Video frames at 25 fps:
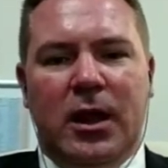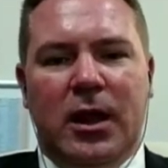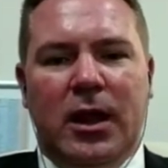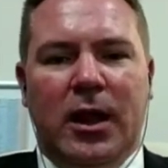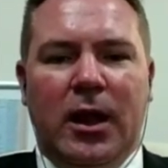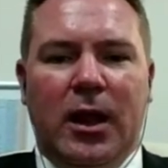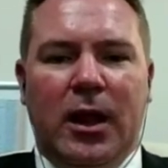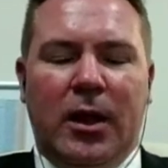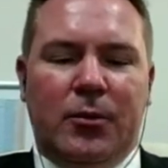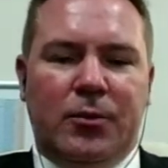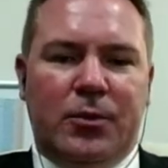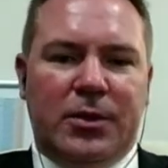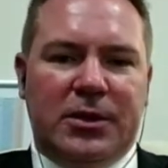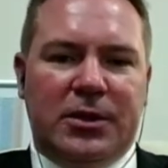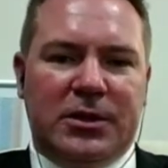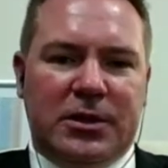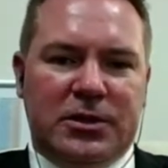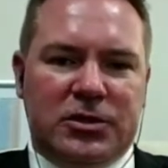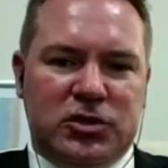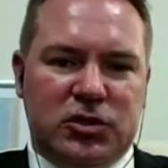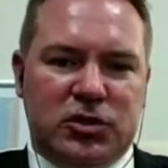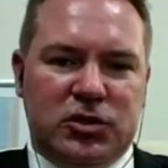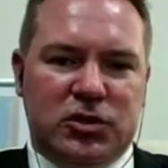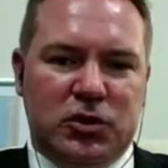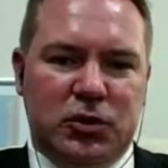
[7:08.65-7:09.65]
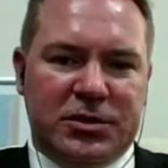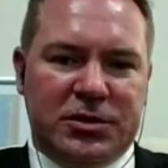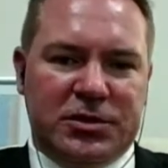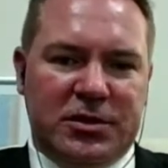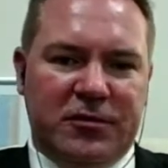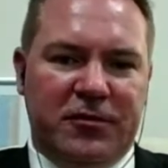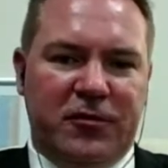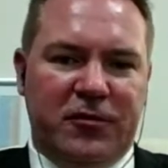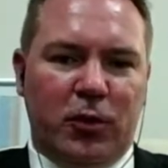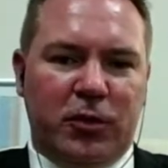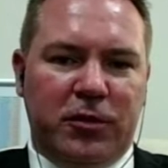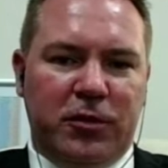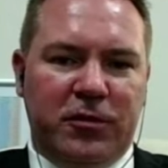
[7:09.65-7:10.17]
but as soon as the 4th
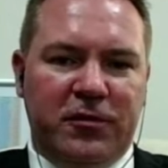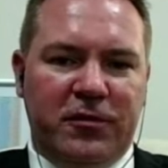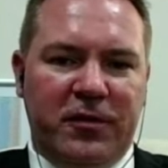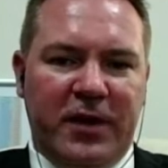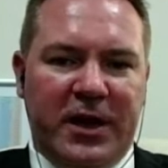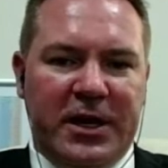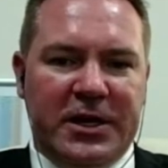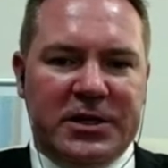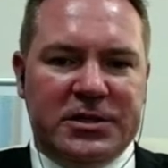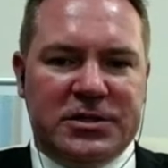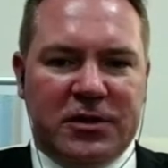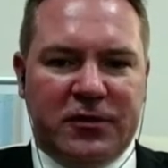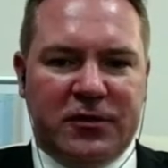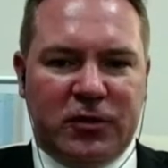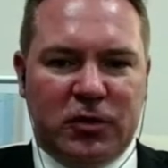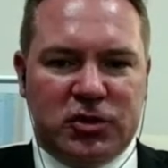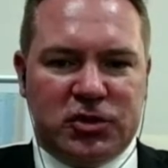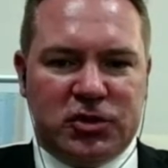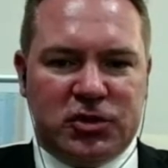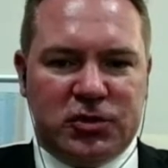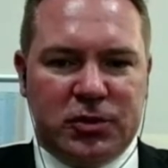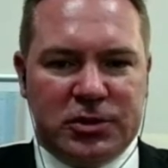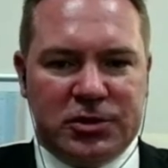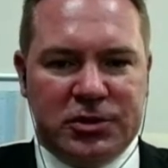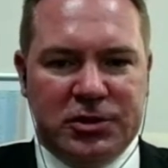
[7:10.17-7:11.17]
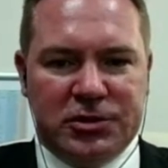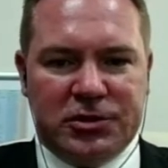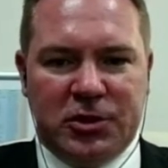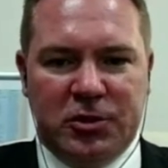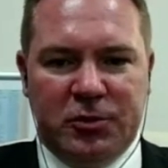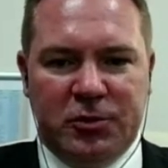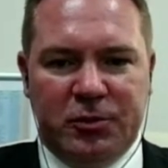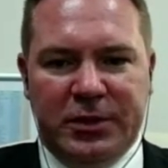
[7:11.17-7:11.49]
phase of construction is complete,